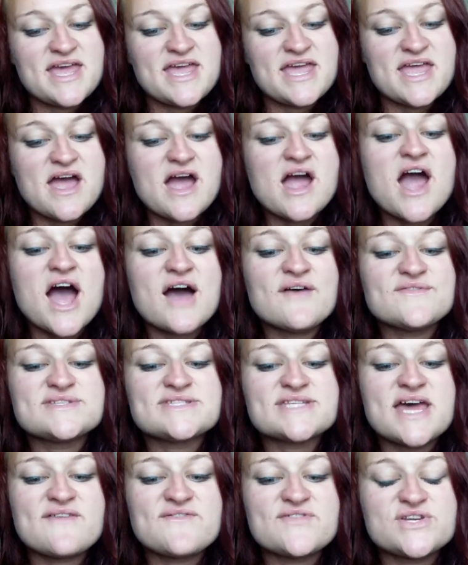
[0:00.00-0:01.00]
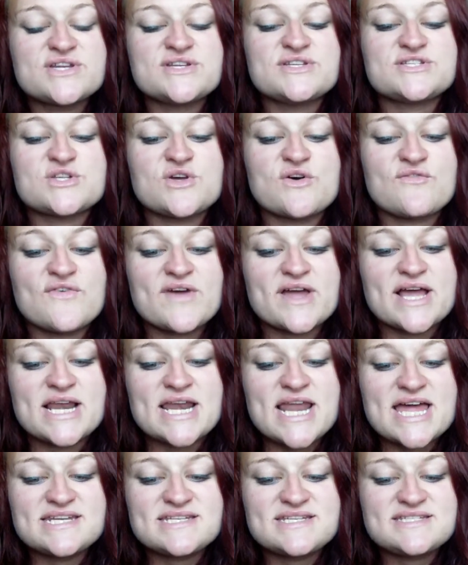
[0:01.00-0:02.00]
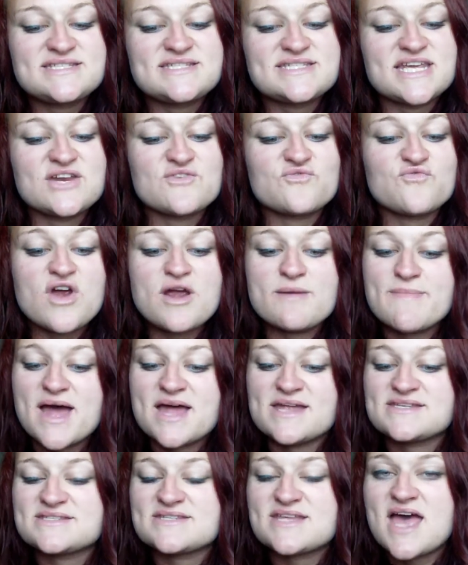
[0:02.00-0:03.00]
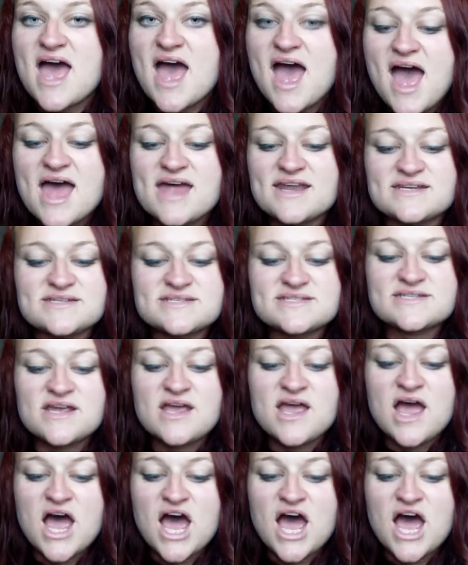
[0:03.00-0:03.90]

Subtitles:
he uncovers evidence of a clandestine romance and